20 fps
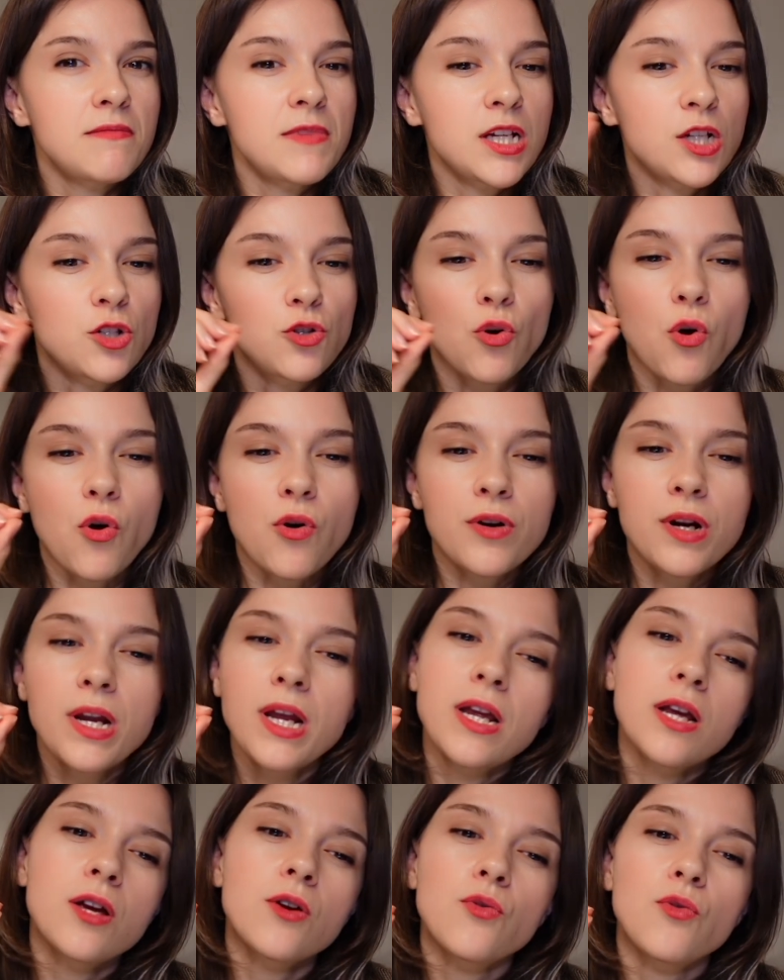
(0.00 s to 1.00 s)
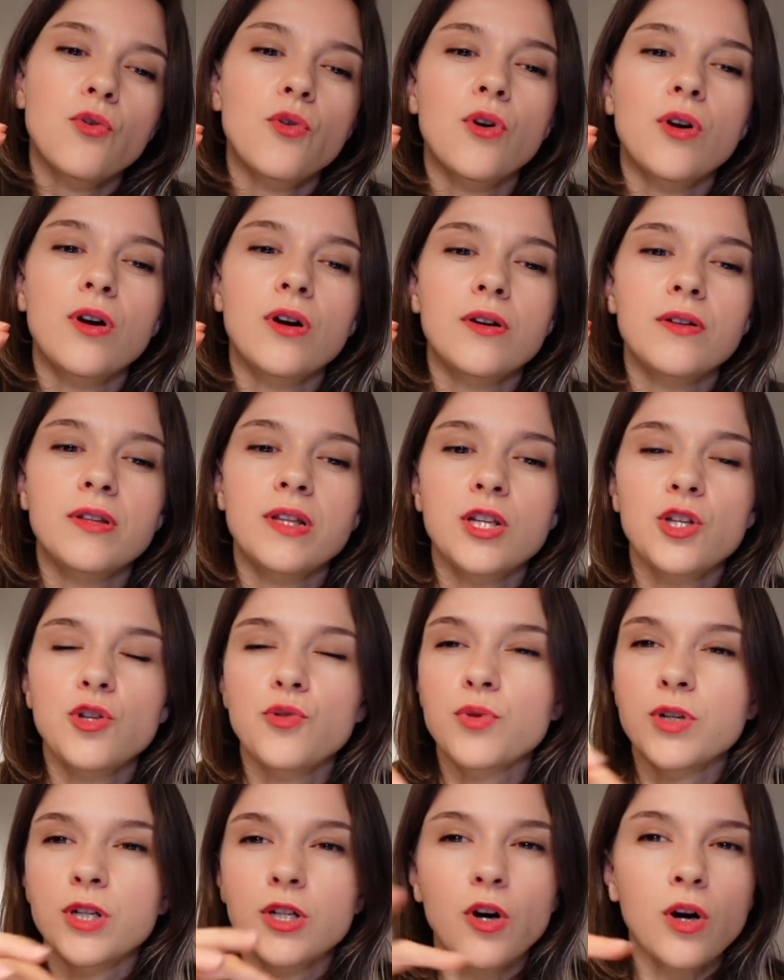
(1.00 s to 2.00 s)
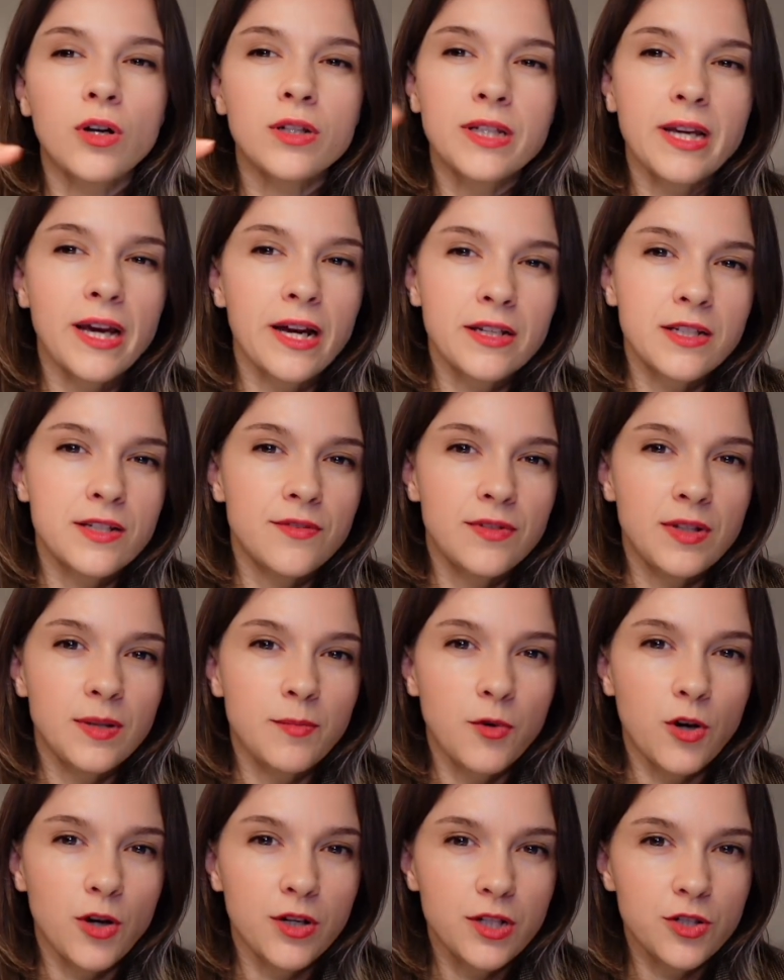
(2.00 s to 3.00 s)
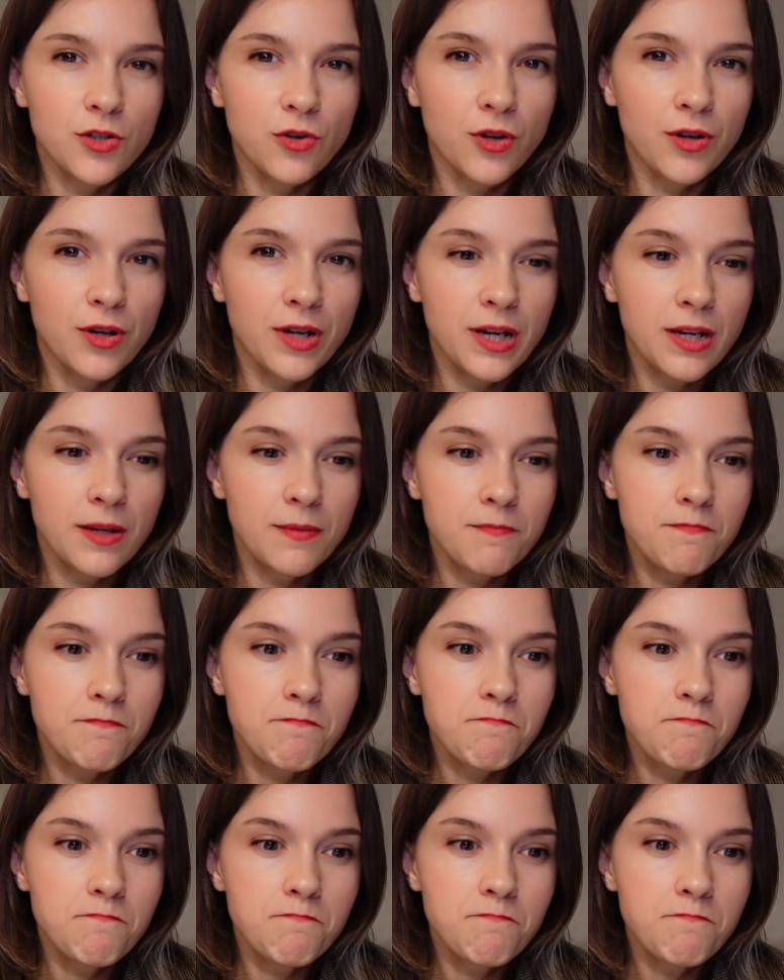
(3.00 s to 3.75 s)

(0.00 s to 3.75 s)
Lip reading: ignoring or that you are not actively monitoring.